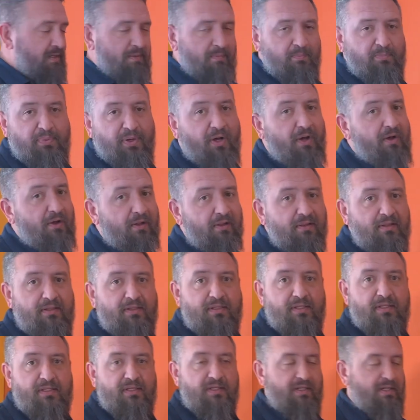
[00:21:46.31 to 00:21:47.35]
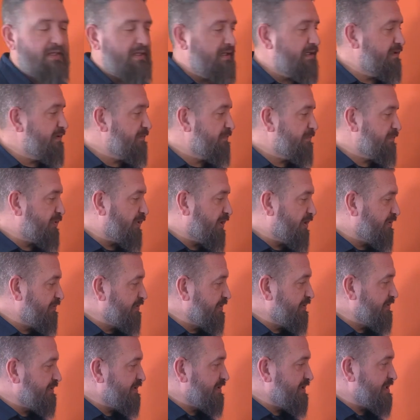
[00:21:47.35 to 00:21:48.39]
Paul, uh, Paul
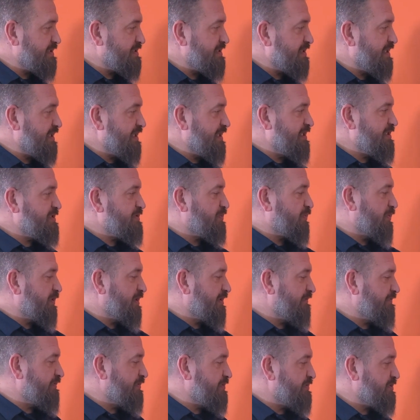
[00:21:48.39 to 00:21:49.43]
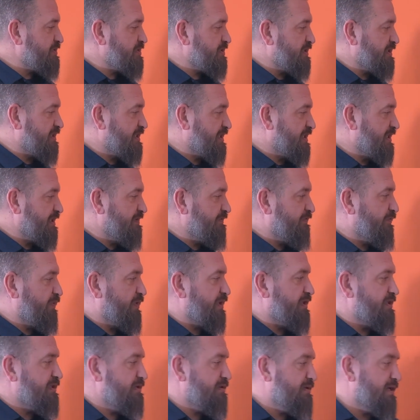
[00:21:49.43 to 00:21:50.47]
wrote this, each one of you should give
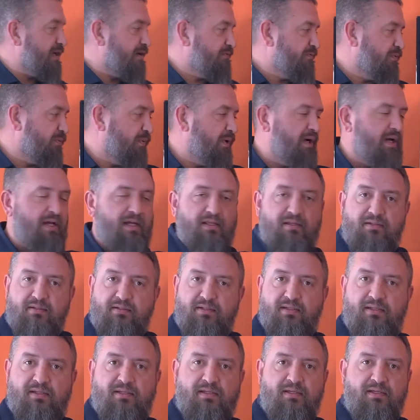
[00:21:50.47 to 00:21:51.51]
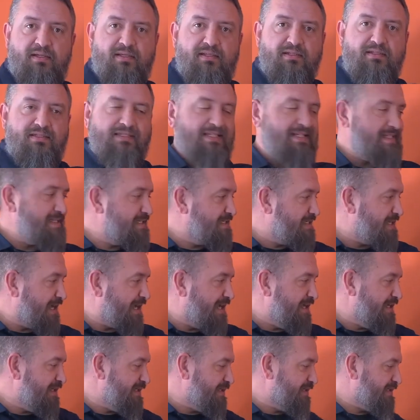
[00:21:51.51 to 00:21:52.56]
what you have what?
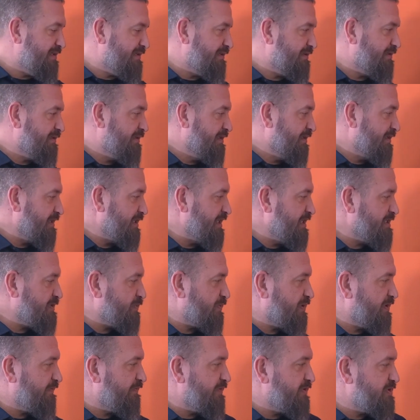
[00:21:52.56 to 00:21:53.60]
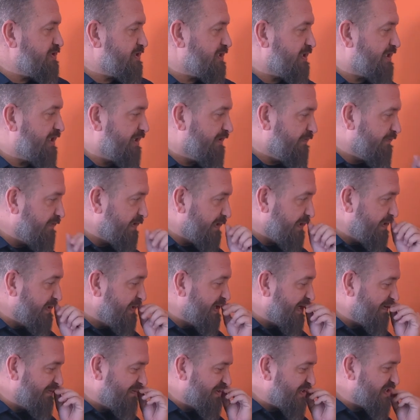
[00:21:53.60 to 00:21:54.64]
decided, each one of you should give what you
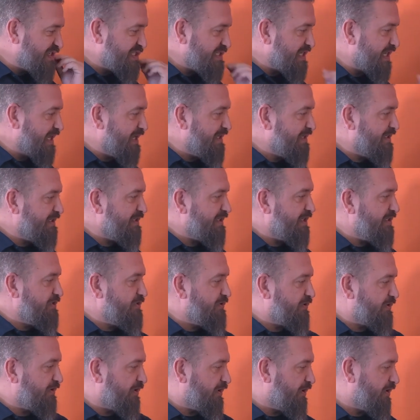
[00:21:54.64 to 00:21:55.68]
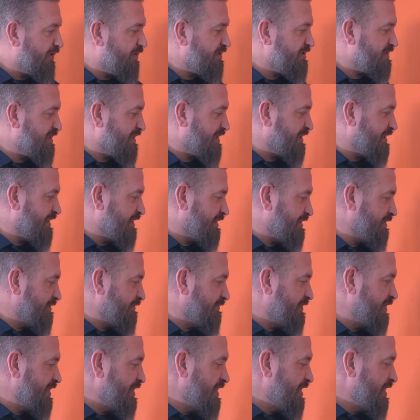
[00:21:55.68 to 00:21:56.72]
have decided in your heart to
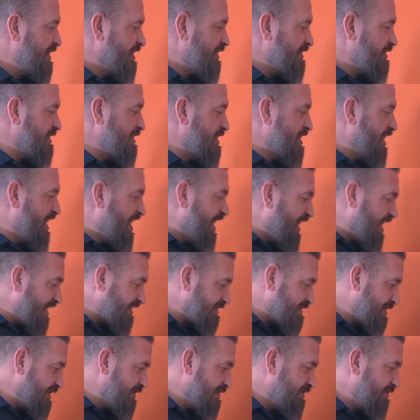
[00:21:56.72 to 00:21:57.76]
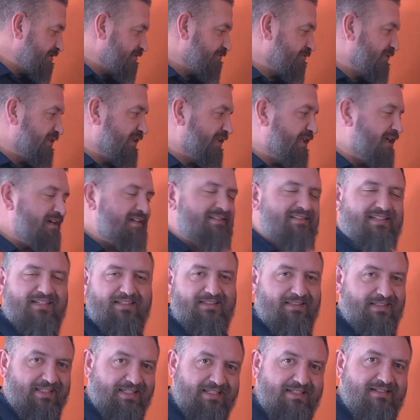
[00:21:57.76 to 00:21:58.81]
give, not
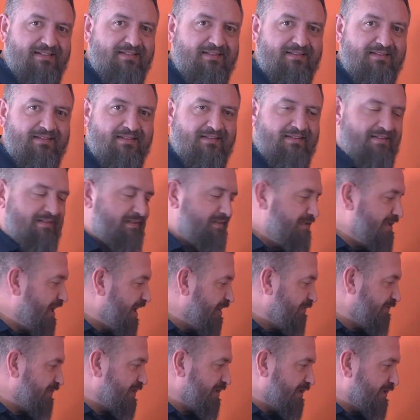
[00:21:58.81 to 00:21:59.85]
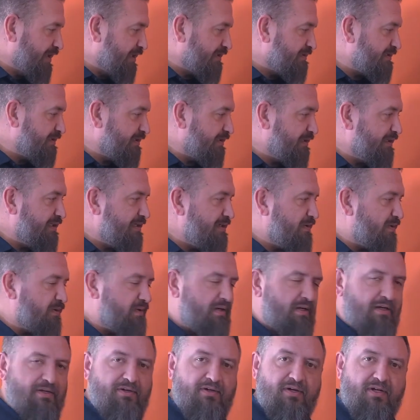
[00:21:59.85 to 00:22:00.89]
reluctantly, not reluctantly or
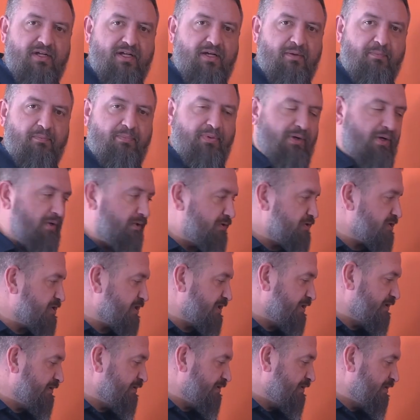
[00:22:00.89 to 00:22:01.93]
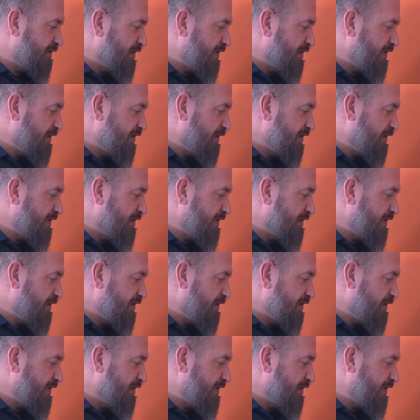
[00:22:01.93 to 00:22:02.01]
under compulsion,